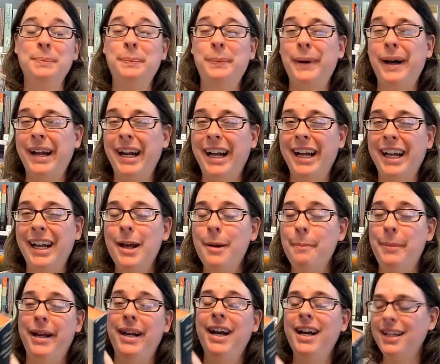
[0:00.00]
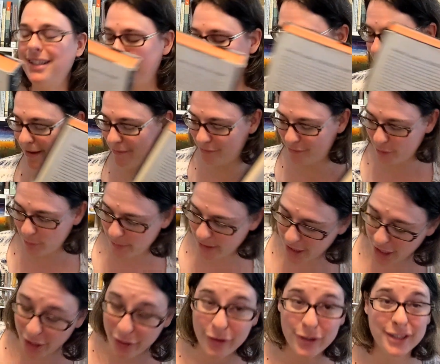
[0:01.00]
But because I have so many
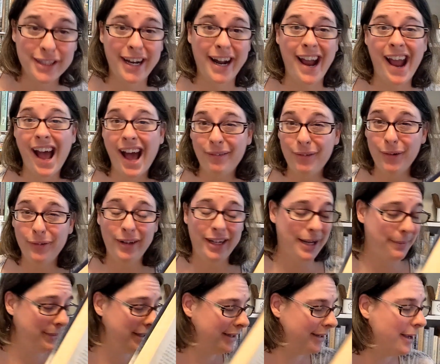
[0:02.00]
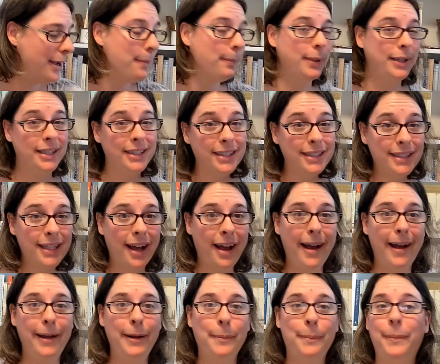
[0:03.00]
others that I haven't read, I'm going to put this
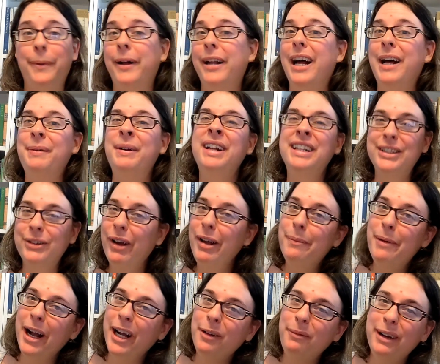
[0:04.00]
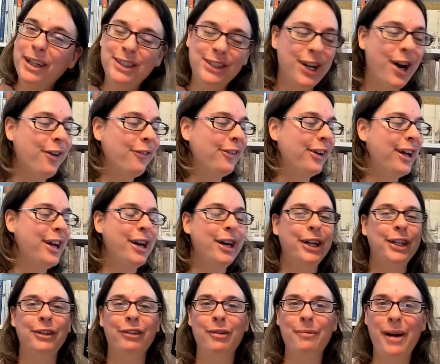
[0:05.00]
aside, but I'm going back on my shelf
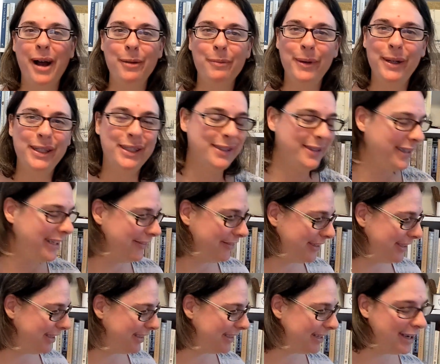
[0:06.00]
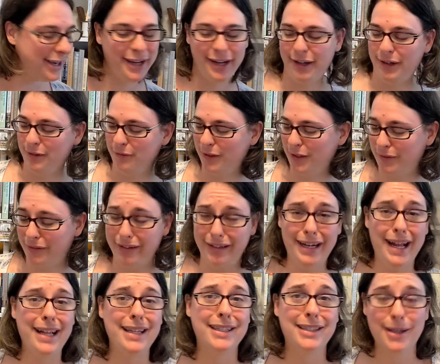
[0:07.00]
to remind me to give it a reread
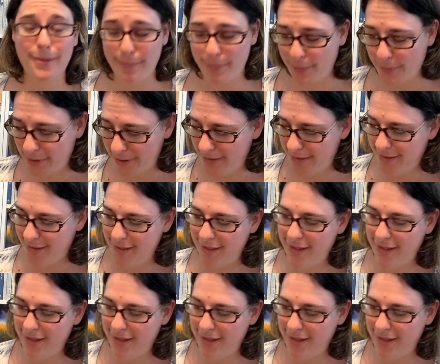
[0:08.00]
at some point.